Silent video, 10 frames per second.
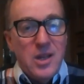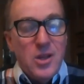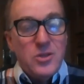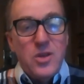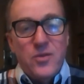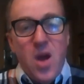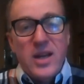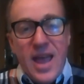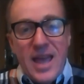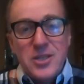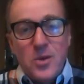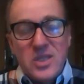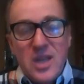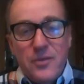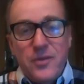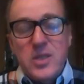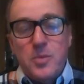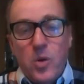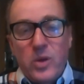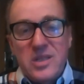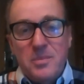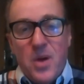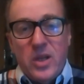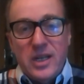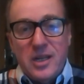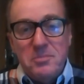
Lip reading: So you've got to ask yourself, if it's purely symbolic,